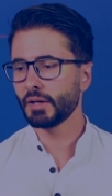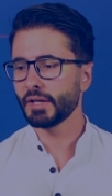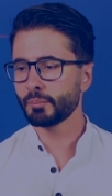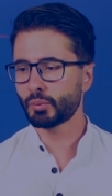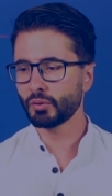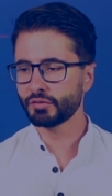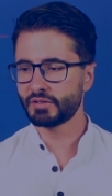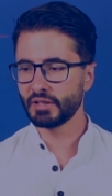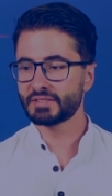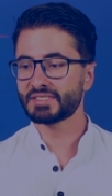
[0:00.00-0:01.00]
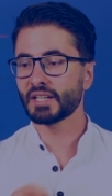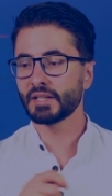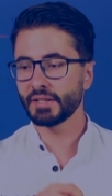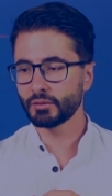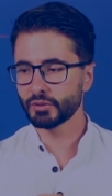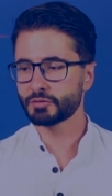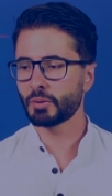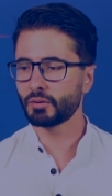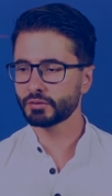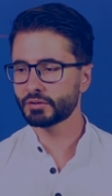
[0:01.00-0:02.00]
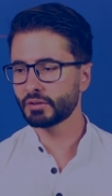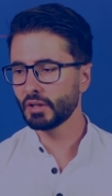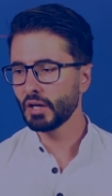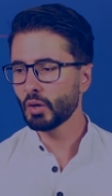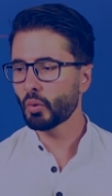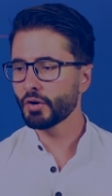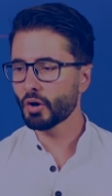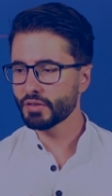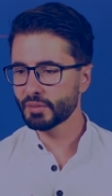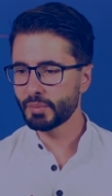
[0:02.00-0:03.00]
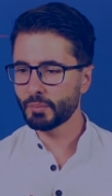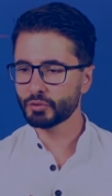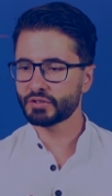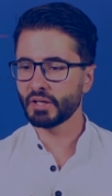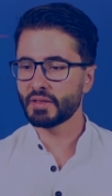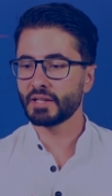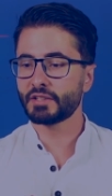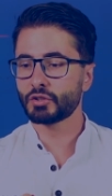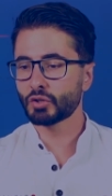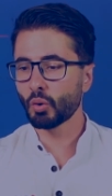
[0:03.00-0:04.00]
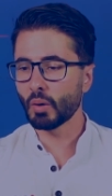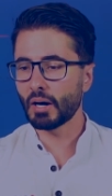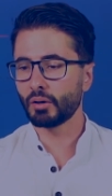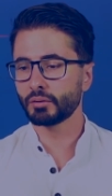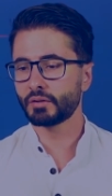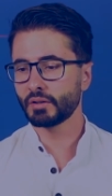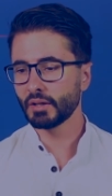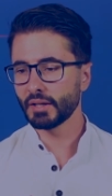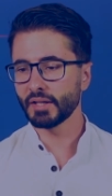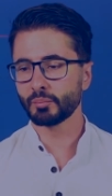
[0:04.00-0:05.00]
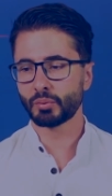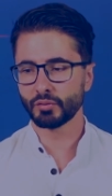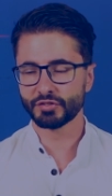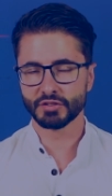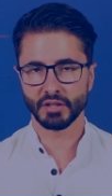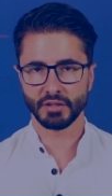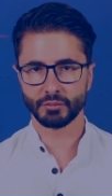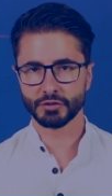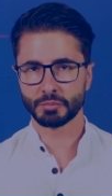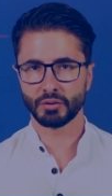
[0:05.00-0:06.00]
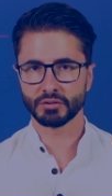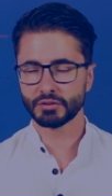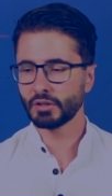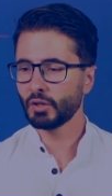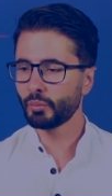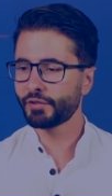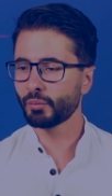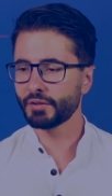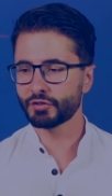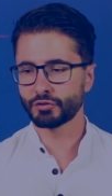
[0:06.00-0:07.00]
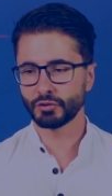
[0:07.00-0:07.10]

improves the turning response, while other people say that toe out improves turning response. Which one is